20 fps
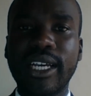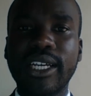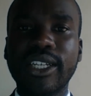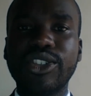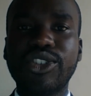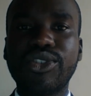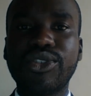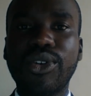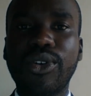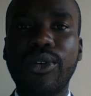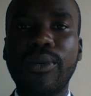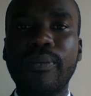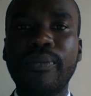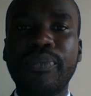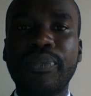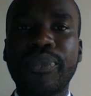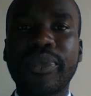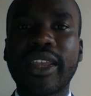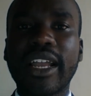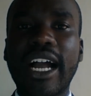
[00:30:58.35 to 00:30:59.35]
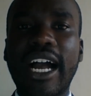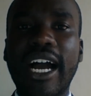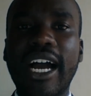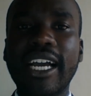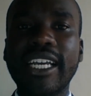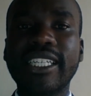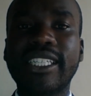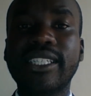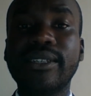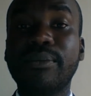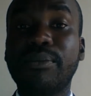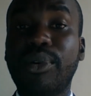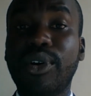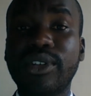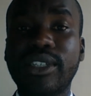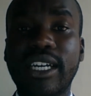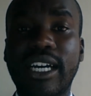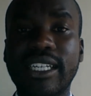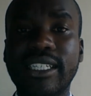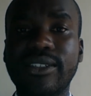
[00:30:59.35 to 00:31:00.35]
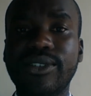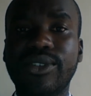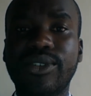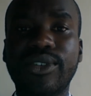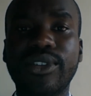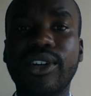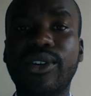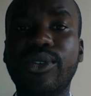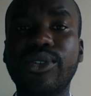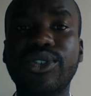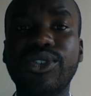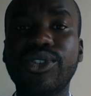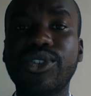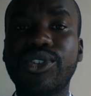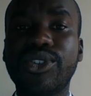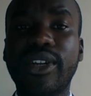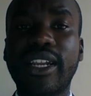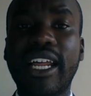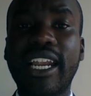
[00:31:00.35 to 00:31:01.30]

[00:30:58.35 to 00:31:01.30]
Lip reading: So it's important, the Constitution